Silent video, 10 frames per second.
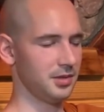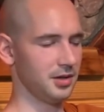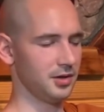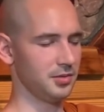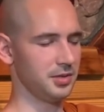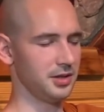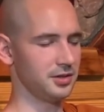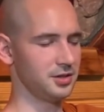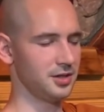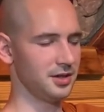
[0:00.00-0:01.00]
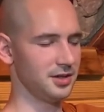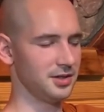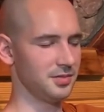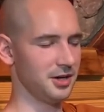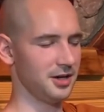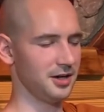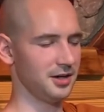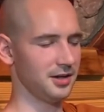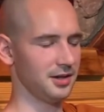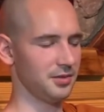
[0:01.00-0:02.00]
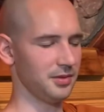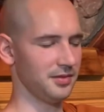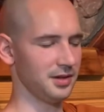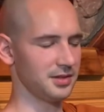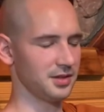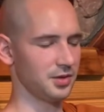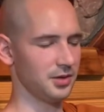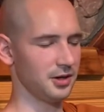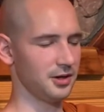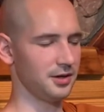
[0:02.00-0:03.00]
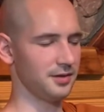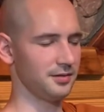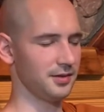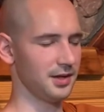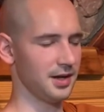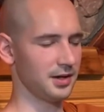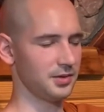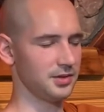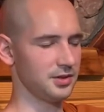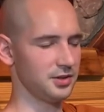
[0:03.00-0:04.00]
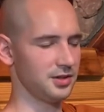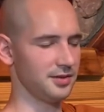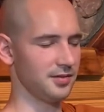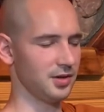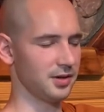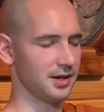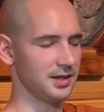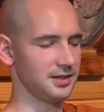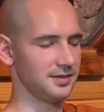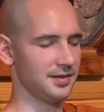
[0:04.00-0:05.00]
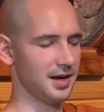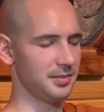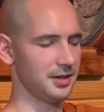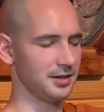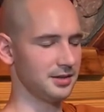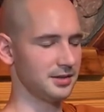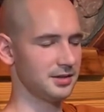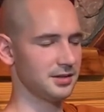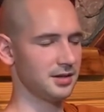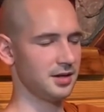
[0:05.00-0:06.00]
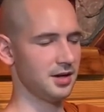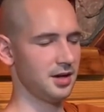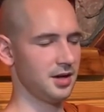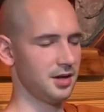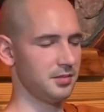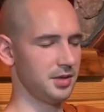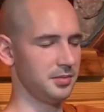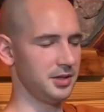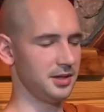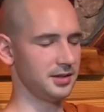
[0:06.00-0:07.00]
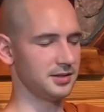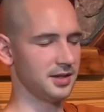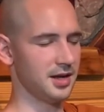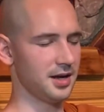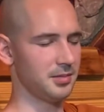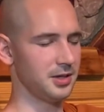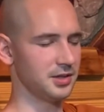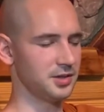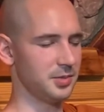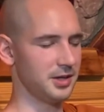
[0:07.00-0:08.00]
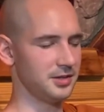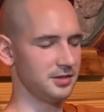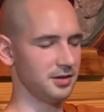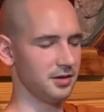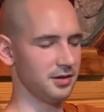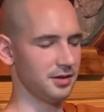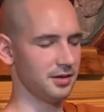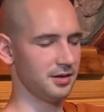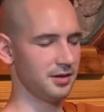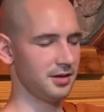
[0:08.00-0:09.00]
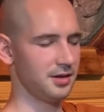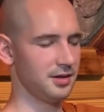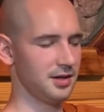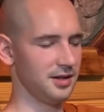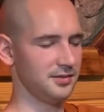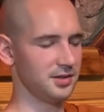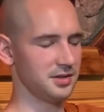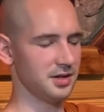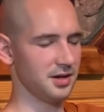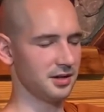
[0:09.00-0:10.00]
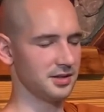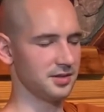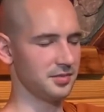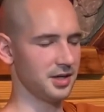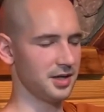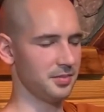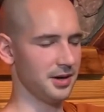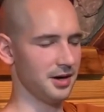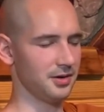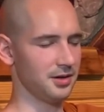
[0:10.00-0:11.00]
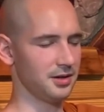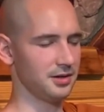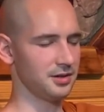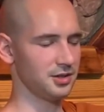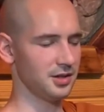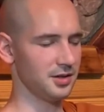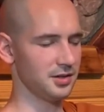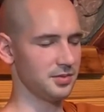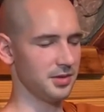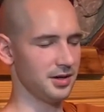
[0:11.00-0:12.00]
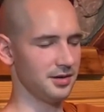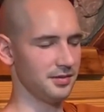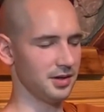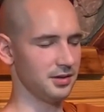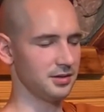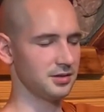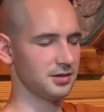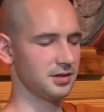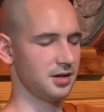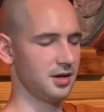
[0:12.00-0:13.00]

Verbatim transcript: May all beings share this merit that we have thus acquired for the acquisition of all kinds of happiness. May beings inhabiting space and earth, devas and nagas of mighty power, share this merit of ours.